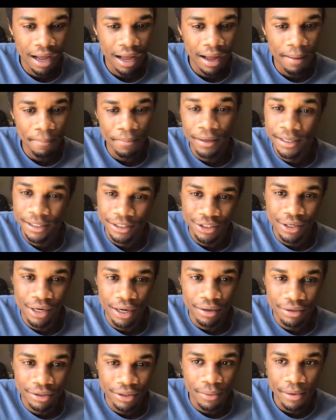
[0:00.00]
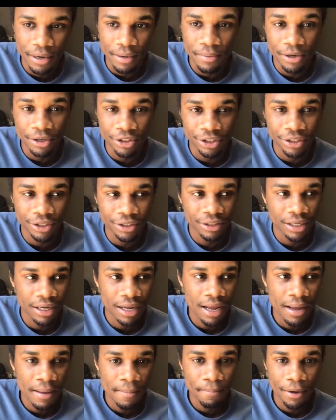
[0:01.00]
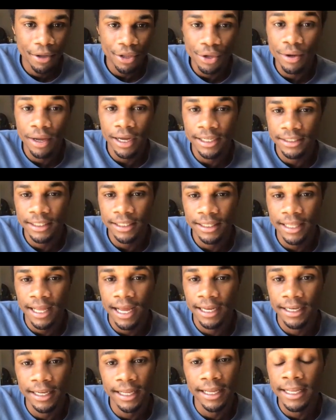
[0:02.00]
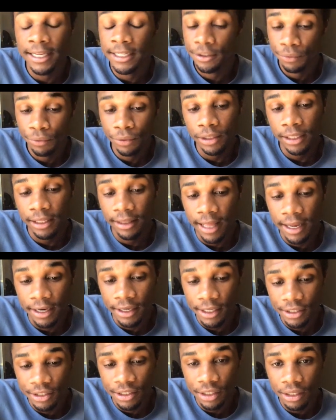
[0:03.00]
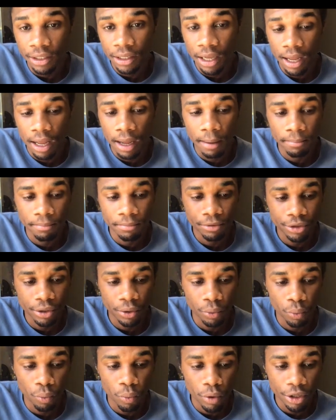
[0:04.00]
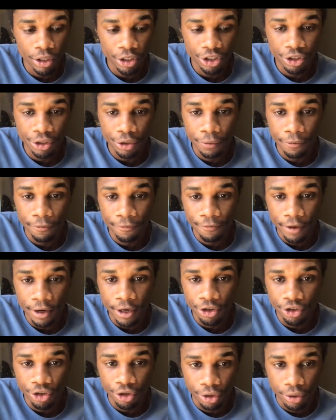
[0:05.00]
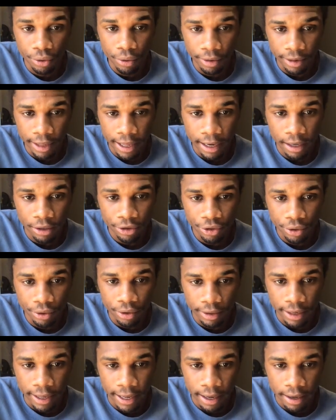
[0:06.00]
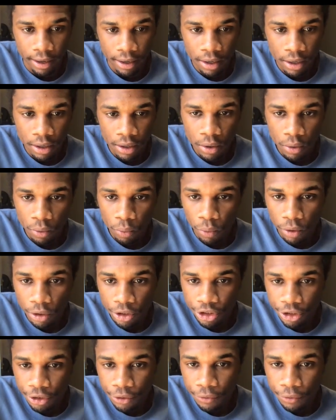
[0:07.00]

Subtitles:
because, so many pictures. But you guys get the idea. It's really that easy. So once you finish doing that, I'll show you that. Once you